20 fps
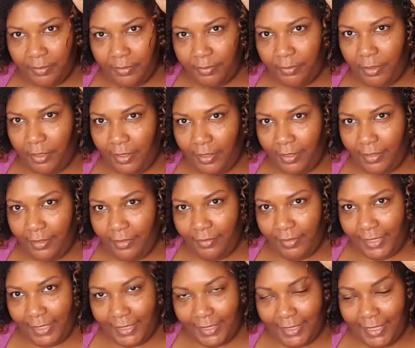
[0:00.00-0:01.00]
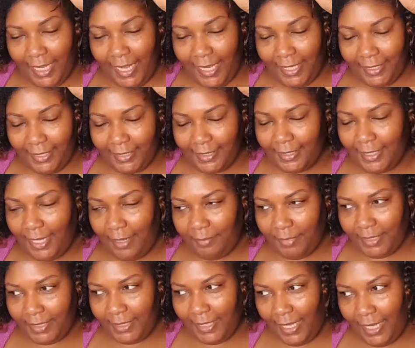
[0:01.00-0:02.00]
part on the side this time,
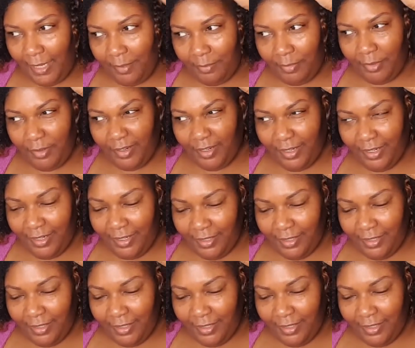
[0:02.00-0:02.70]
a side part.